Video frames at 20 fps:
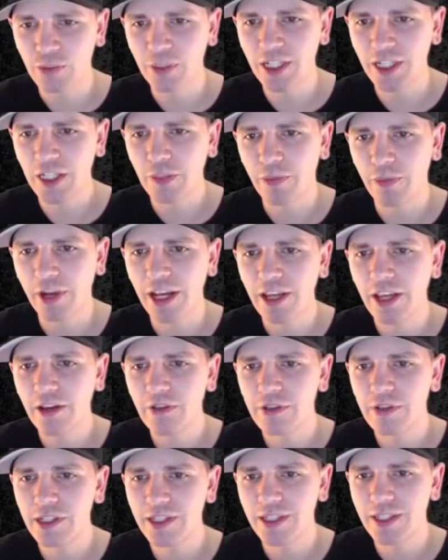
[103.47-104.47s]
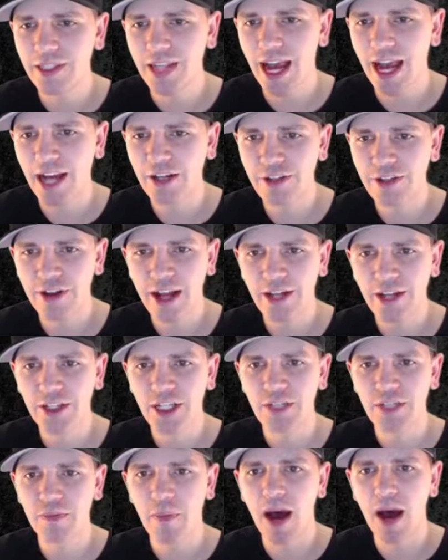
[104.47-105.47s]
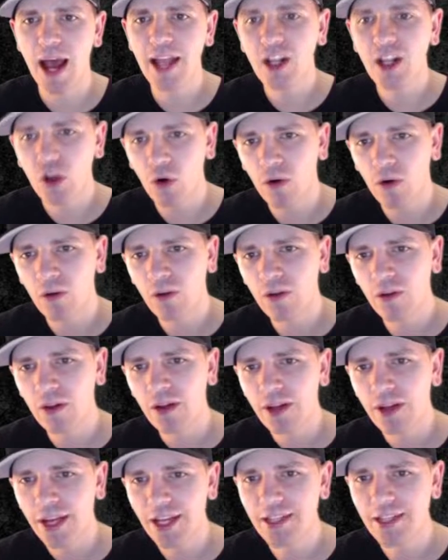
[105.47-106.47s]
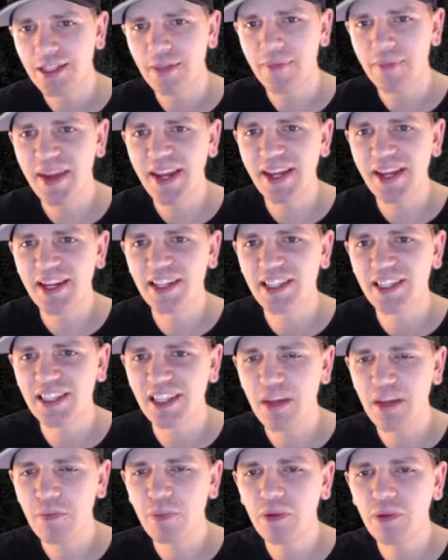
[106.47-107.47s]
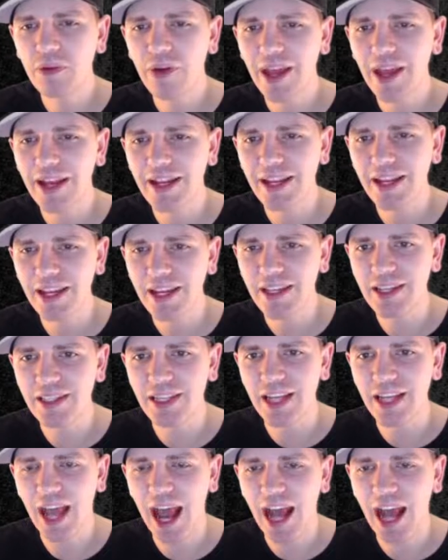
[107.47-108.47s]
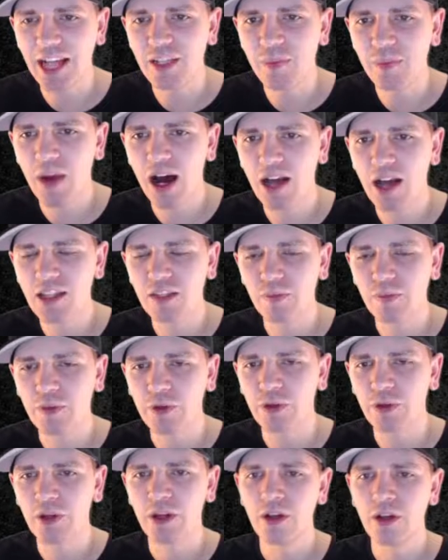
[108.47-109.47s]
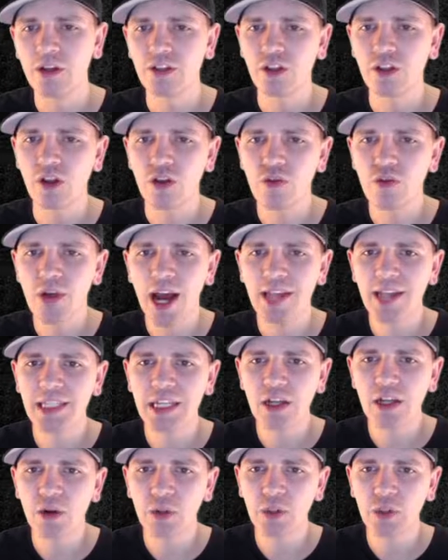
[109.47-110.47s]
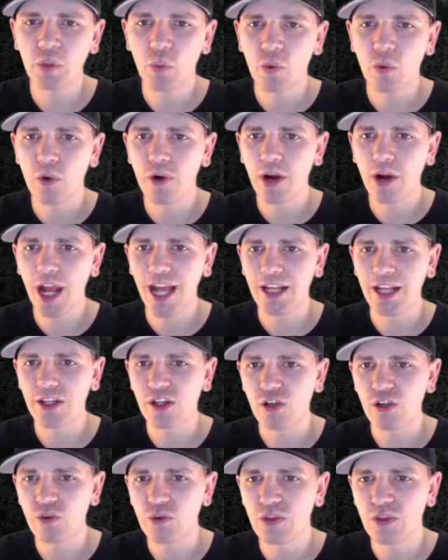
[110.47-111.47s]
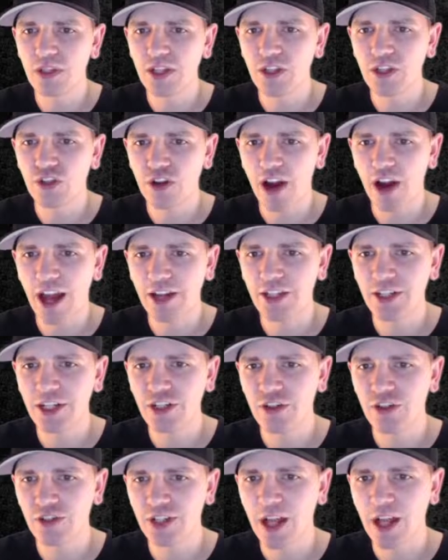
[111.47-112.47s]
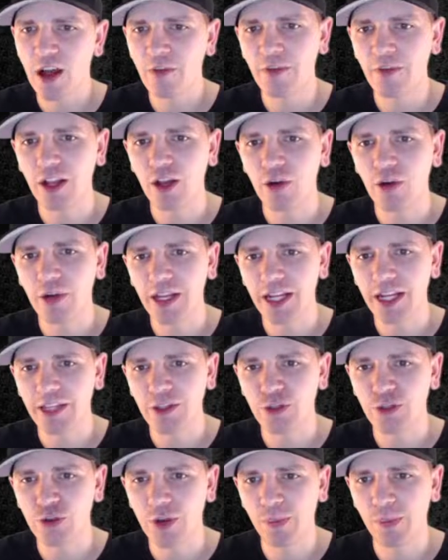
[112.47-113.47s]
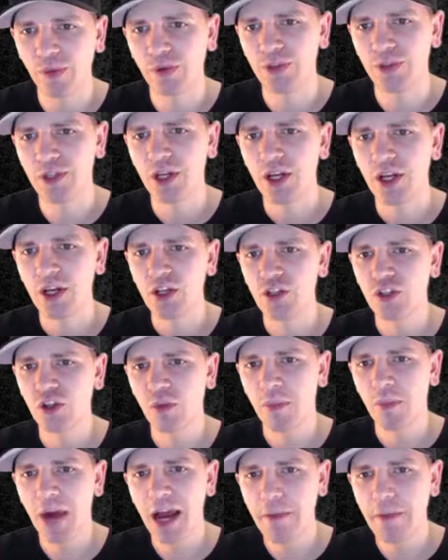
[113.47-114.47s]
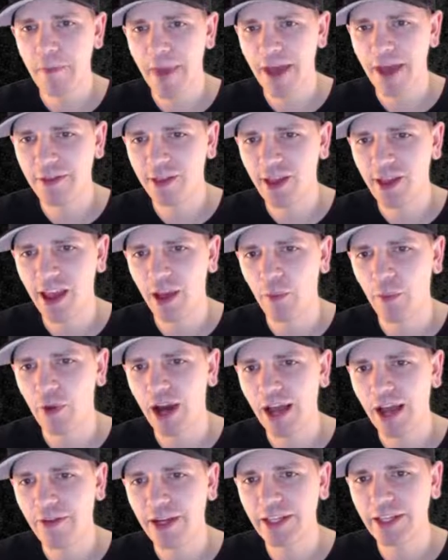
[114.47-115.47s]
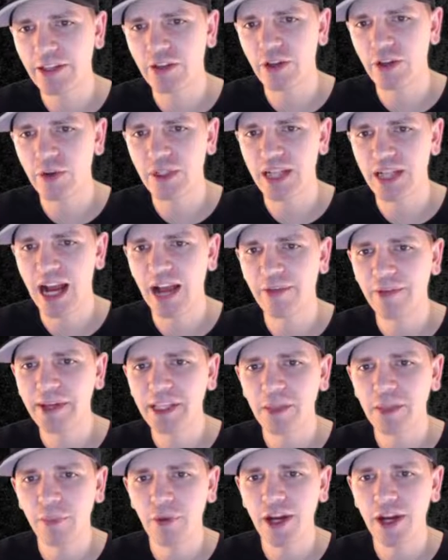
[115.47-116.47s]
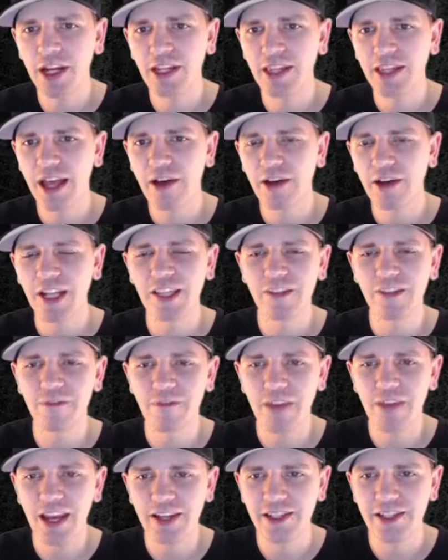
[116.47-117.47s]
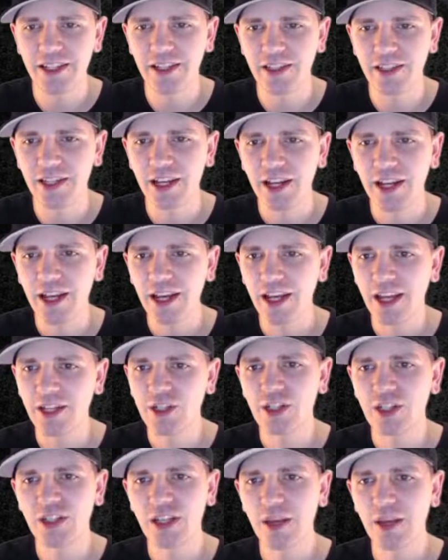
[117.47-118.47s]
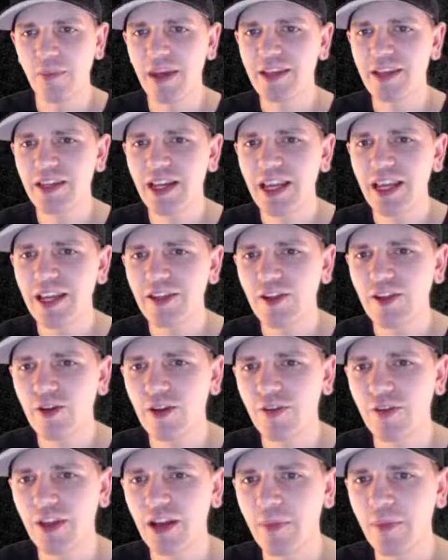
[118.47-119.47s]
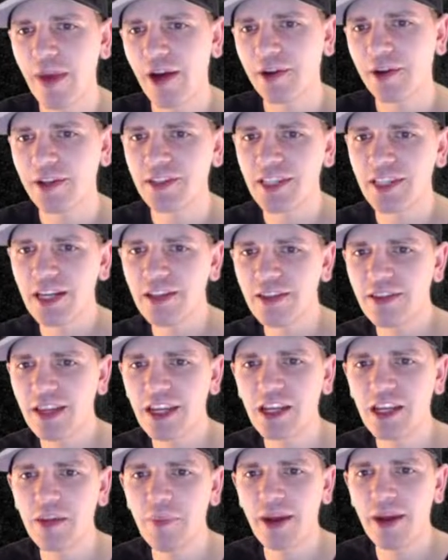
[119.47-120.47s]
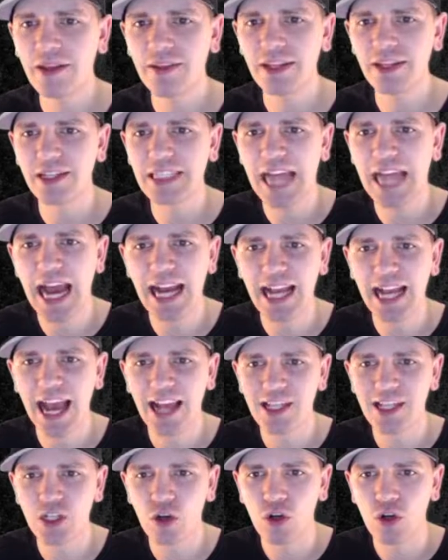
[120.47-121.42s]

when explaining you these attack strategies, my goal is to make it as simple and easy as possible so you guys can go in the war and use these strategies yourself and go in and get the triples. So my method and what I like to do is I like to break it down into phases. It makes it easier to think about. Instead of thinking about the attack as a